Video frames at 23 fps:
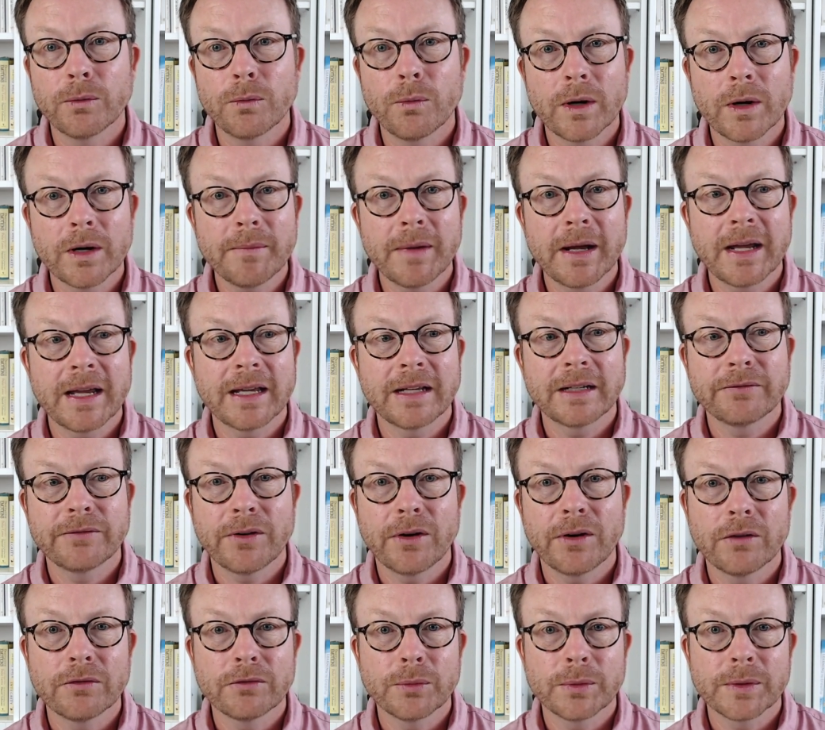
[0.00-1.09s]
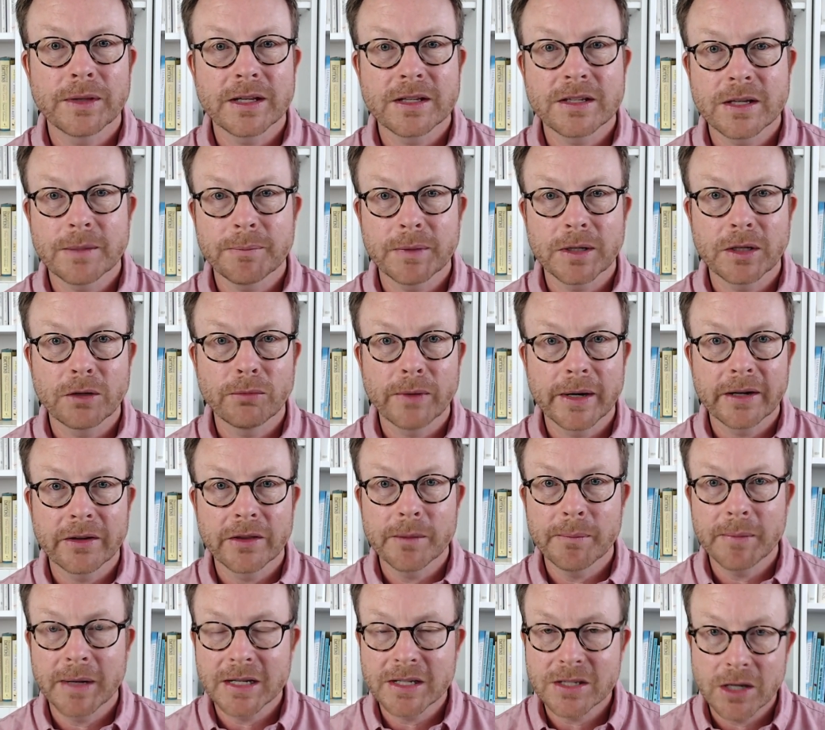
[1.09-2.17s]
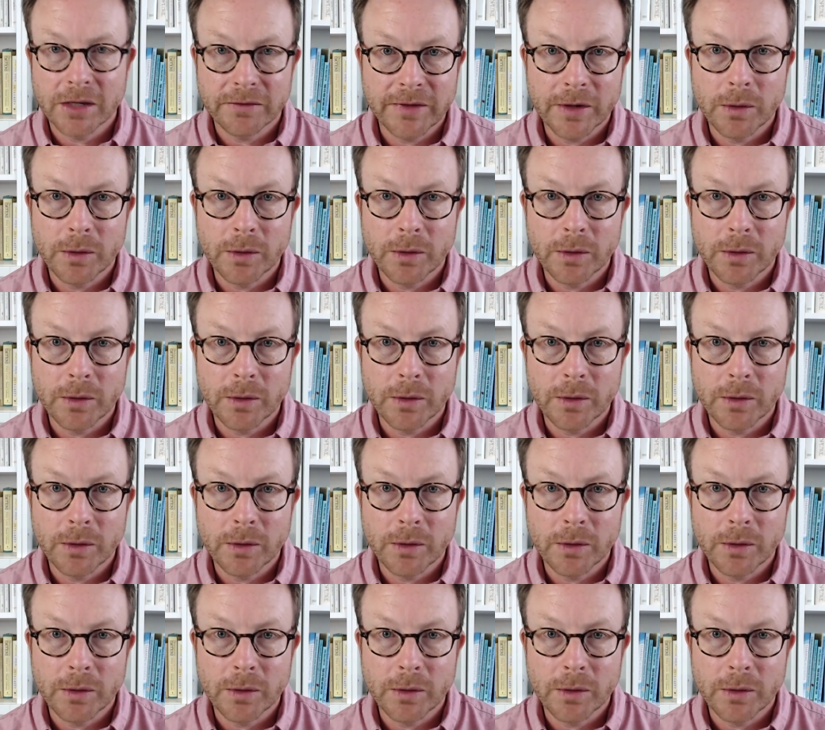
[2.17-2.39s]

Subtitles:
What am I involved with that's something greater than myself?